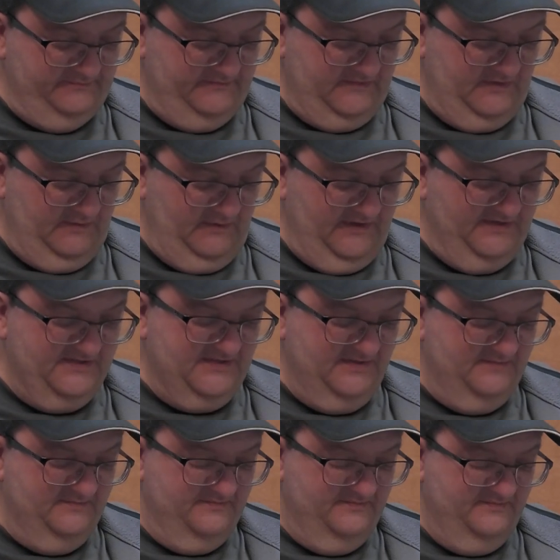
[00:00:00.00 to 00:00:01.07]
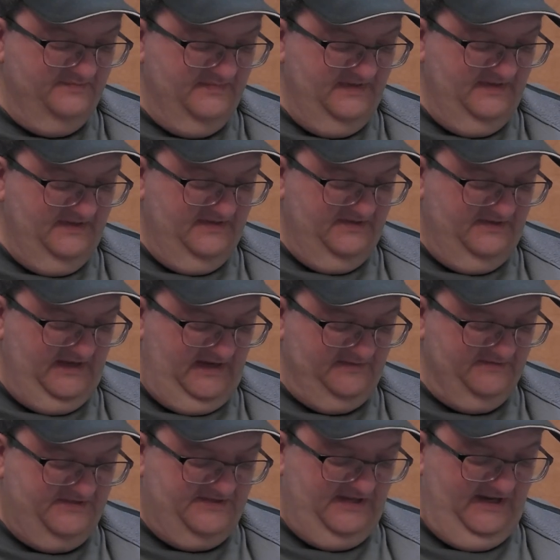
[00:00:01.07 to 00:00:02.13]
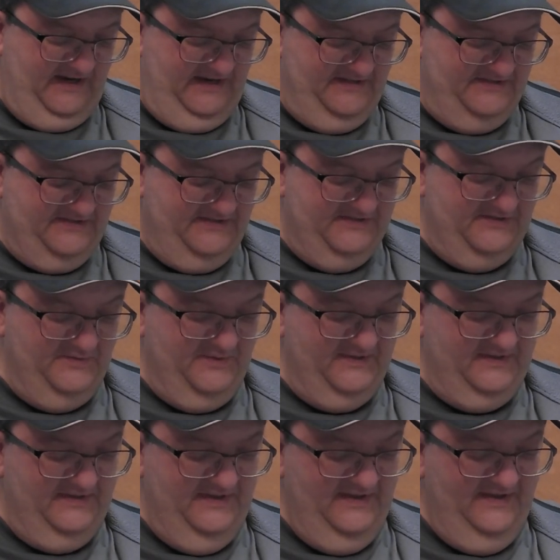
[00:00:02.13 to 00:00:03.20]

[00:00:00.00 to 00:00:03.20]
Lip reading: there are some downsides to doing